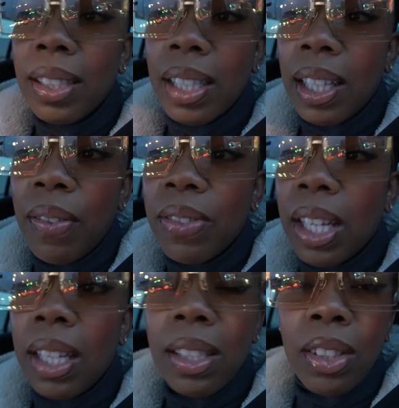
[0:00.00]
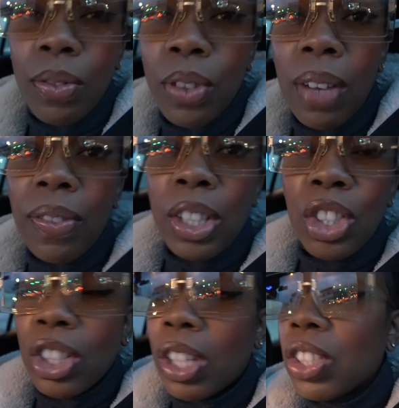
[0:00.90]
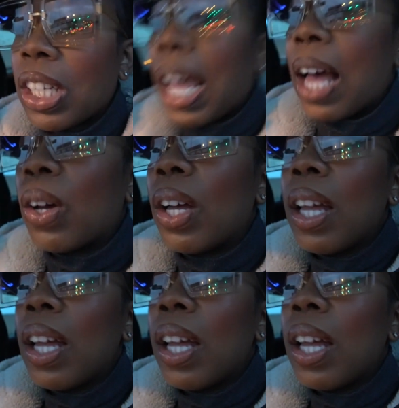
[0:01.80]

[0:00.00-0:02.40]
He loves it, so if you love it, just go check it out.